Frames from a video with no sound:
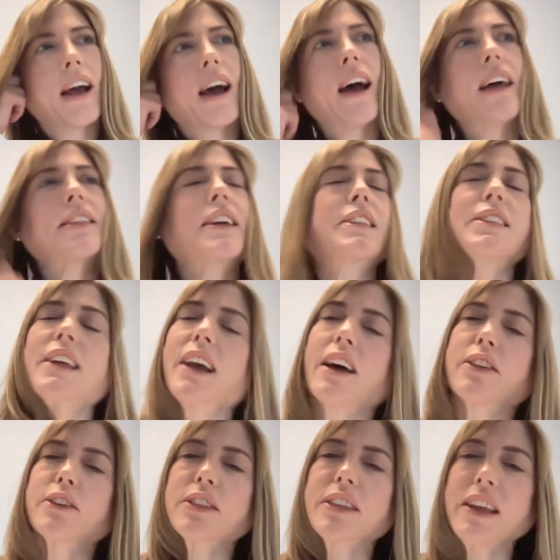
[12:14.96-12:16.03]
I think the
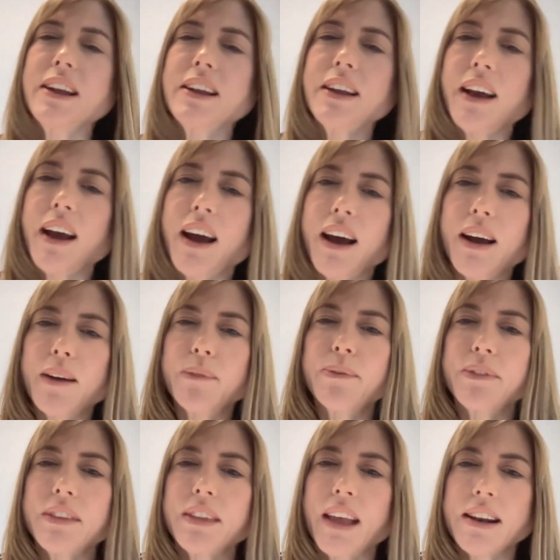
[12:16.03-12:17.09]
other thing
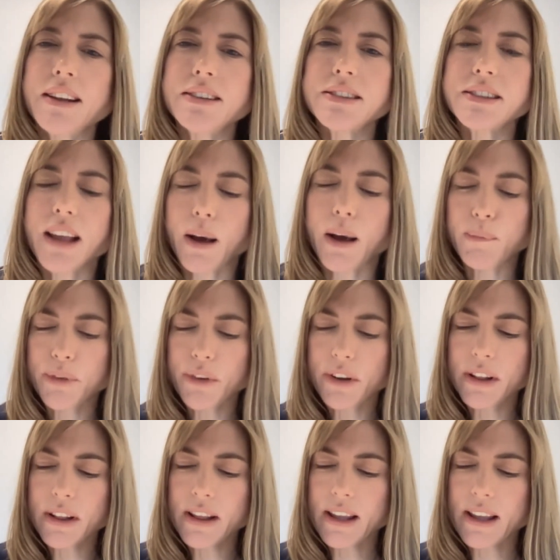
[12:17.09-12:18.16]
that is
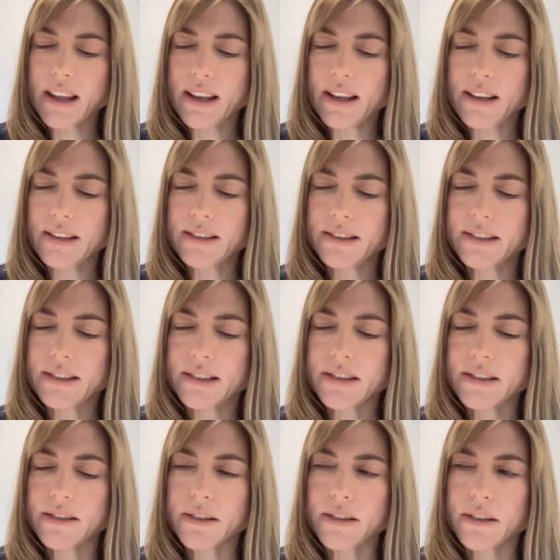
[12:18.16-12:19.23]
helpful
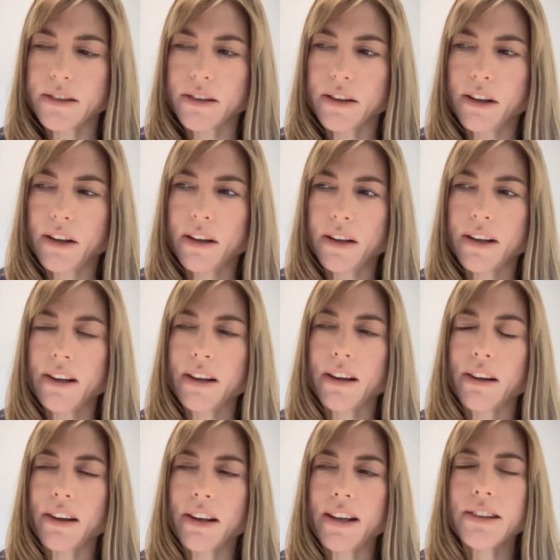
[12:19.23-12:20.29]
is
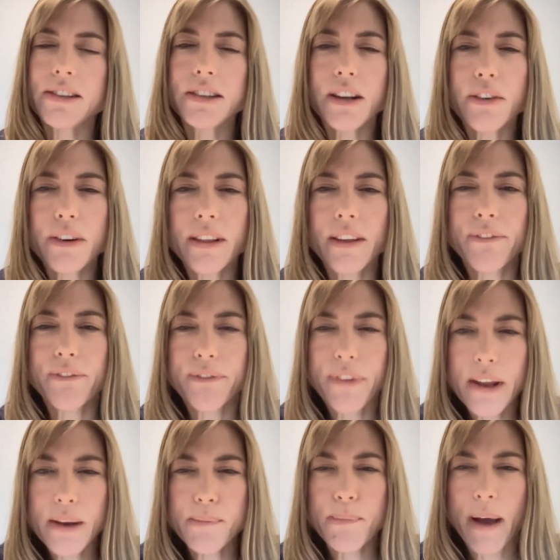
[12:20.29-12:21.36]
considering the
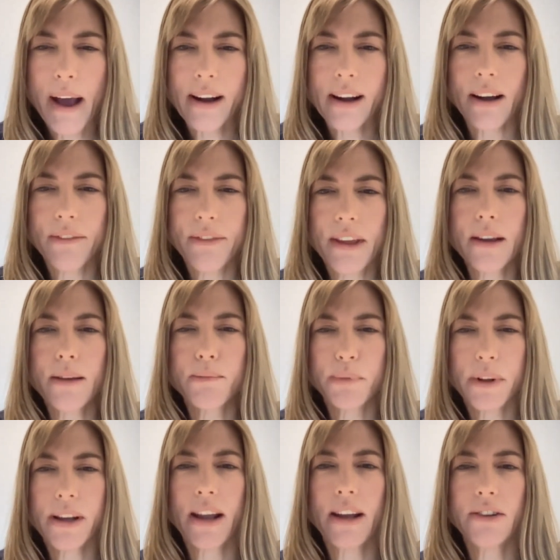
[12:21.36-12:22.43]
feedback of the
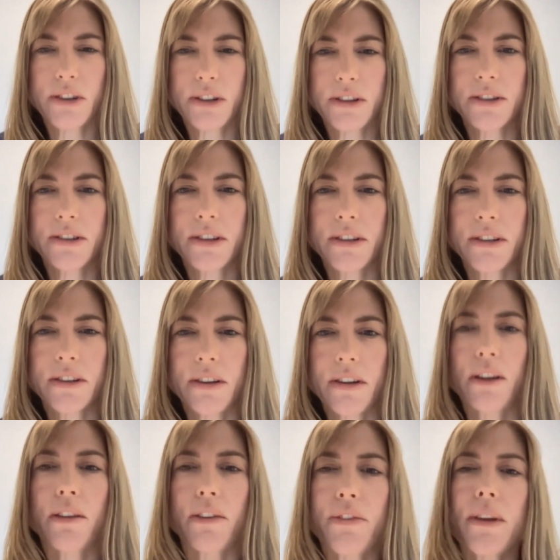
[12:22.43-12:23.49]
implications,
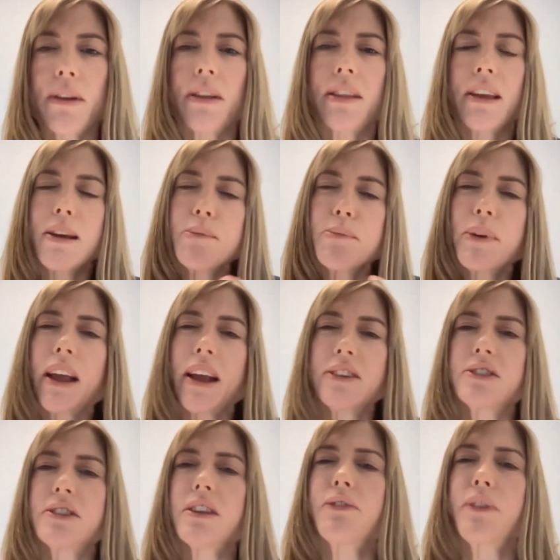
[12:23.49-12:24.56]
you know, the
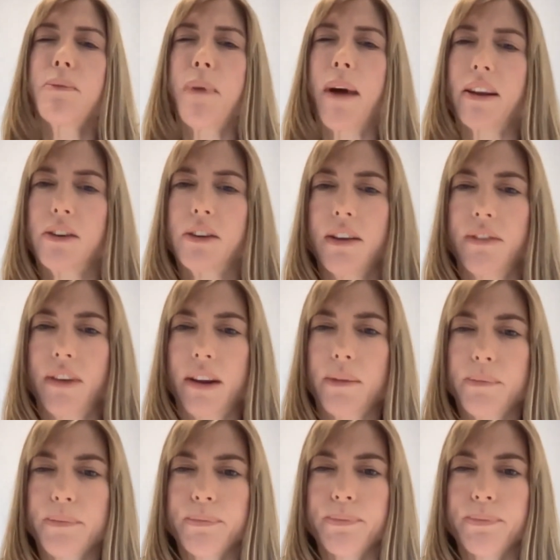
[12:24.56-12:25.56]
implications of the feedback you're giving.